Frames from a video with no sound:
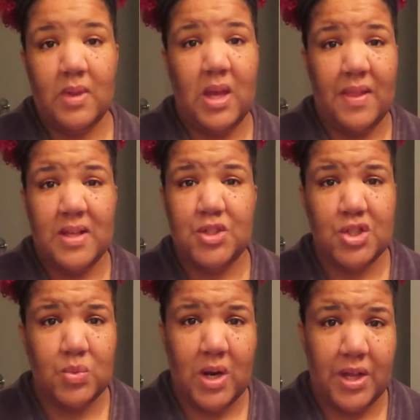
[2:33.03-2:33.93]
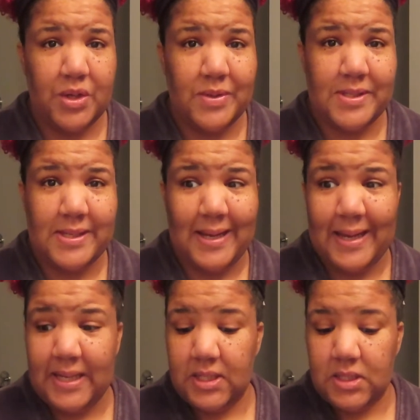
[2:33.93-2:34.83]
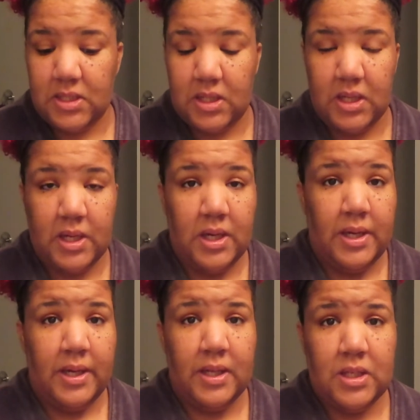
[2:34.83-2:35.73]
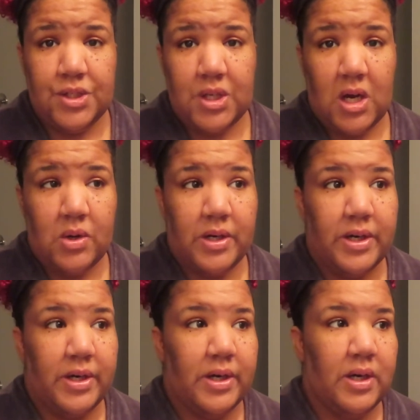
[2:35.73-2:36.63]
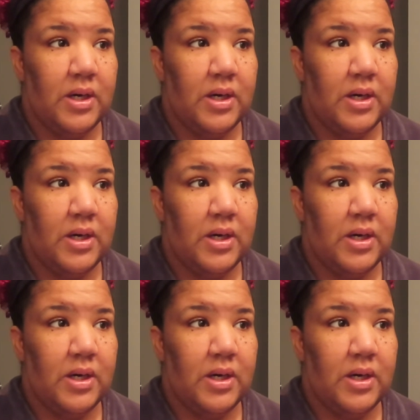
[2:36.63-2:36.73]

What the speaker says: yeah, that's just what I use tonight in the shower.